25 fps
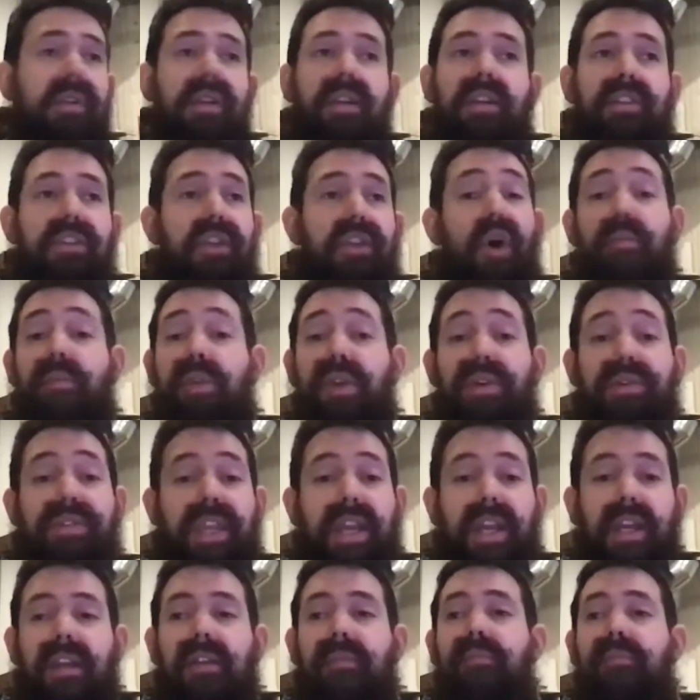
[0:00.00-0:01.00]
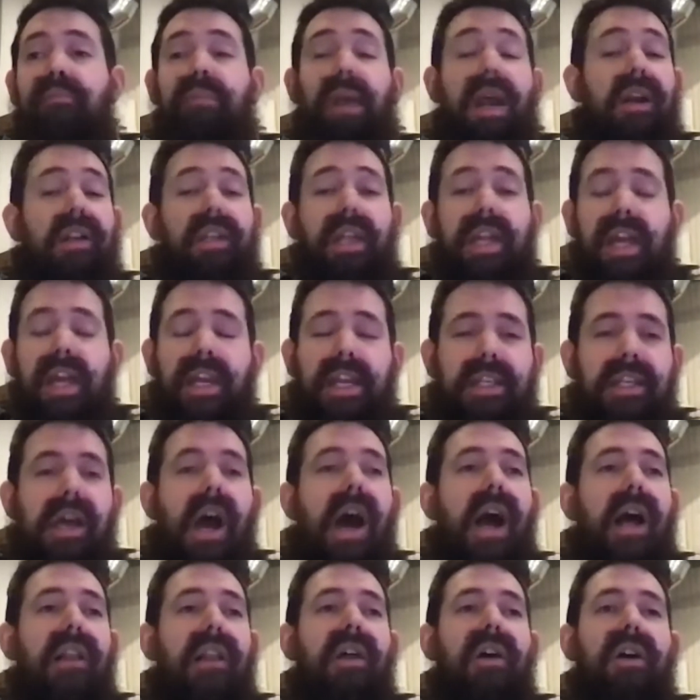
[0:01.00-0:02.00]
no music, barely any
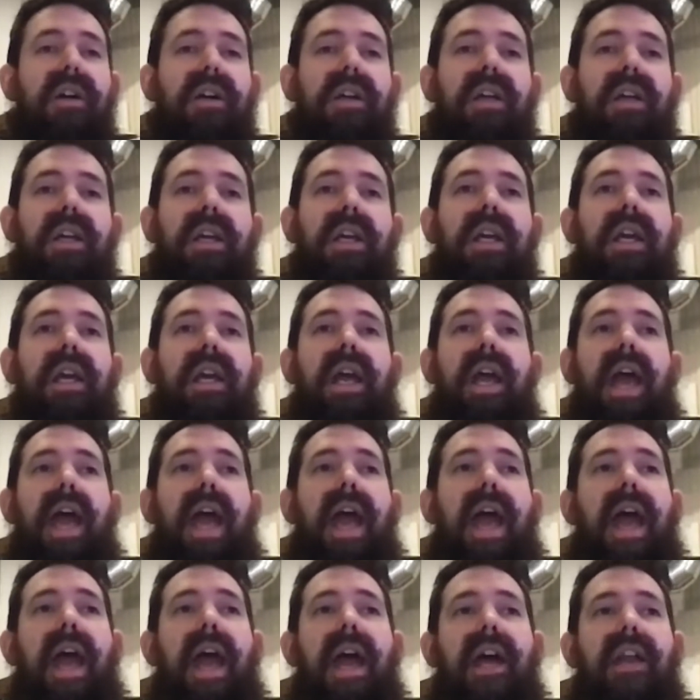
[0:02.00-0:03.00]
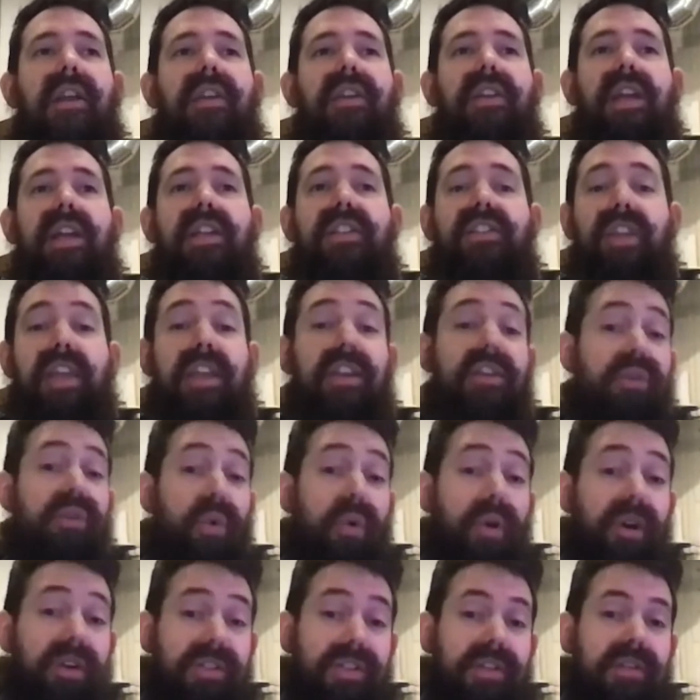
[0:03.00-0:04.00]
dialogue, and it's
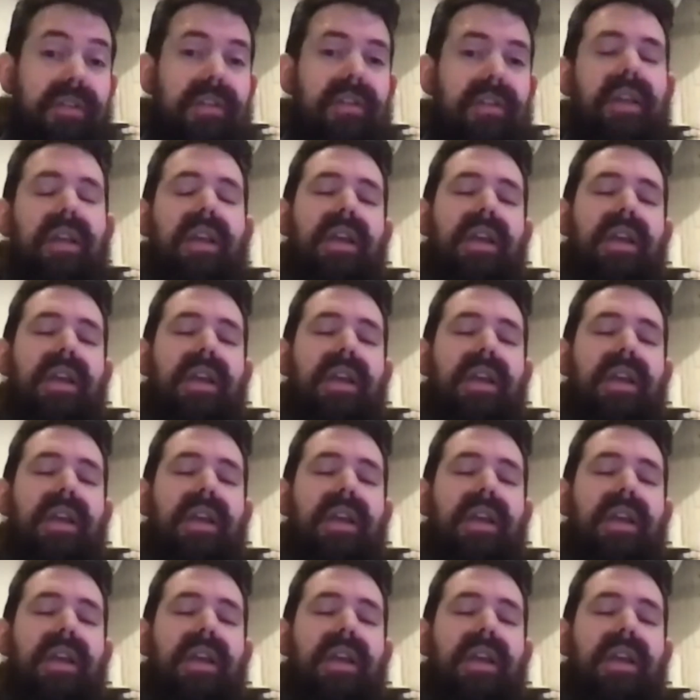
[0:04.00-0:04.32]
indoors.